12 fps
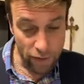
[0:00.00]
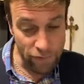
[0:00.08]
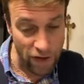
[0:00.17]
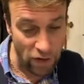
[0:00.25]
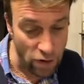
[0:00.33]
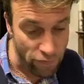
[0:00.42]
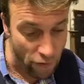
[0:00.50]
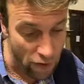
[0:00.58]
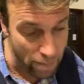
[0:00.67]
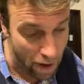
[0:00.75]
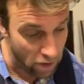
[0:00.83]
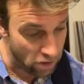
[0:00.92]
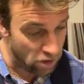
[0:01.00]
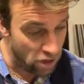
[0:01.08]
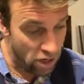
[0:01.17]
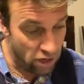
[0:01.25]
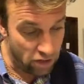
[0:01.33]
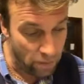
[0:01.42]
thank you very much
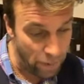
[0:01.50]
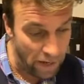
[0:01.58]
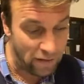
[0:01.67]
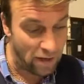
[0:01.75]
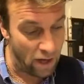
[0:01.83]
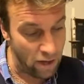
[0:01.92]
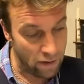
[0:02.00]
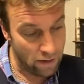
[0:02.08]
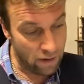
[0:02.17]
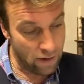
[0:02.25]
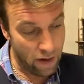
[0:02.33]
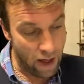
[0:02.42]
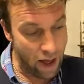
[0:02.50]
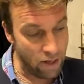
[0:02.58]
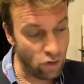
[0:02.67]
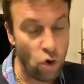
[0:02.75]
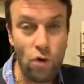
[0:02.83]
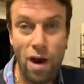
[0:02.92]
to Peter
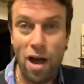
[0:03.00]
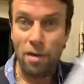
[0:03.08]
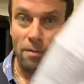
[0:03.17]
and Norah.